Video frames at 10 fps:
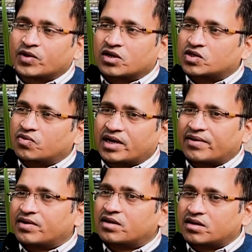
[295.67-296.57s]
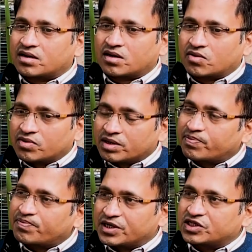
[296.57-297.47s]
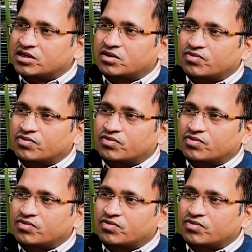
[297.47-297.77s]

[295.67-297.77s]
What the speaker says: So whatever we pitch in,